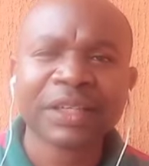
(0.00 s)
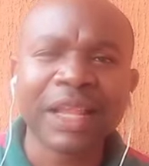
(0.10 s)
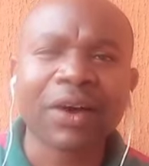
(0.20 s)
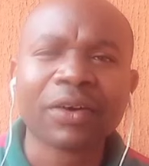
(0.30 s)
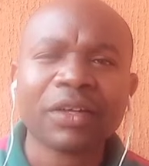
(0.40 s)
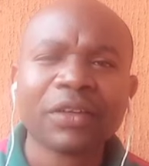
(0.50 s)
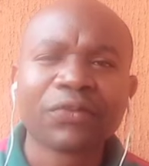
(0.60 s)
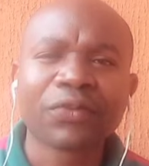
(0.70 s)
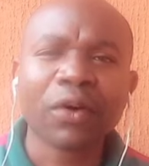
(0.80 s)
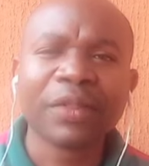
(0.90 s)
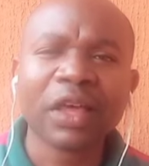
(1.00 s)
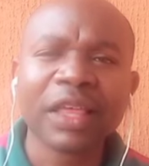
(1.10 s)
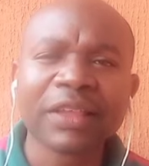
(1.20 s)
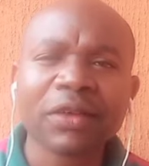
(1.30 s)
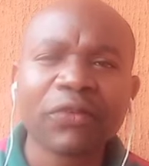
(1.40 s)
Now, from
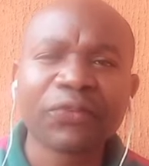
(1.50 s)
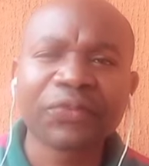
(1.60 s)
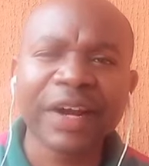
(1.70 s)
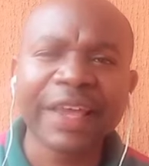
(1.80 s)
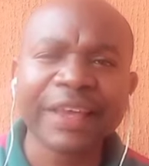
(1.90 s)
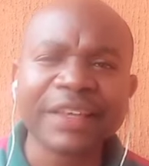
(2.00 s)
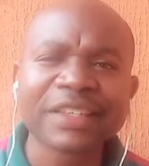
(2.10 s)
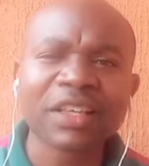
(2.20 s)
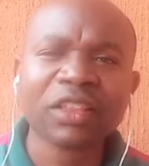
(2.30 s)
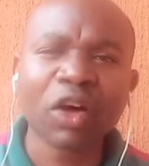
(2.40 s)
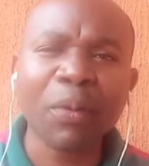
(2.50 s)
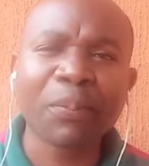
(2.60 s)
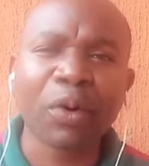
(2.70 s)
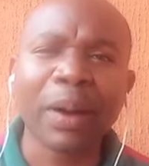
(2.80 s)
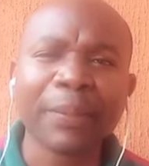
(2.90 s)
the phrase
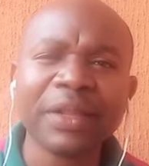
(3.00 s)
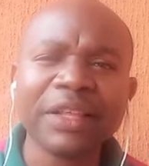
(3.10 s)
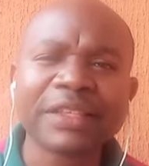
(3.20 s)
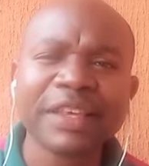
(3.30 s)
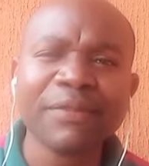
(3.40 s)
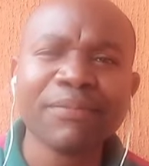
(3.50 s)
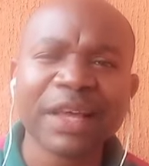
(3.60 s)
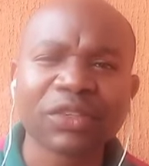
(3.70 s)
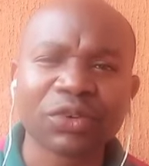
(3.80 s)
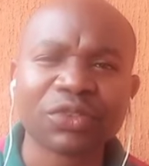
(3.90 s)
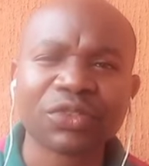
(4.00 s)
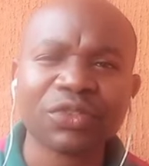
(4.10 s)
non-probability method,